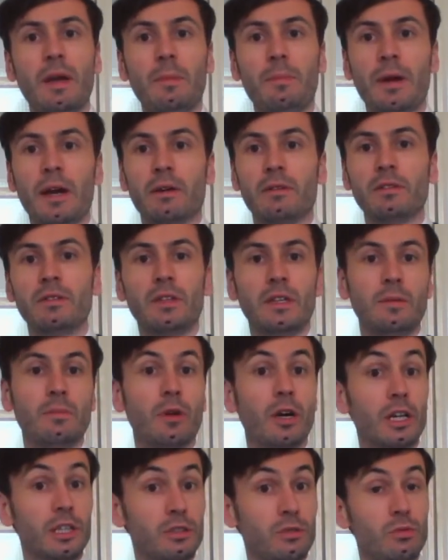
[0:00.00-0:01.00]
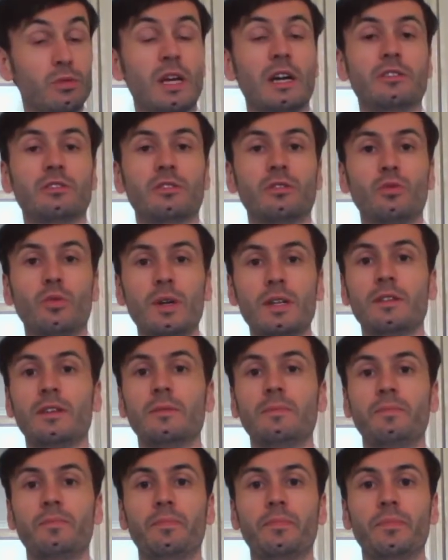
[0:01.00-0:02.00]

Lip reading: apparent in March 2020.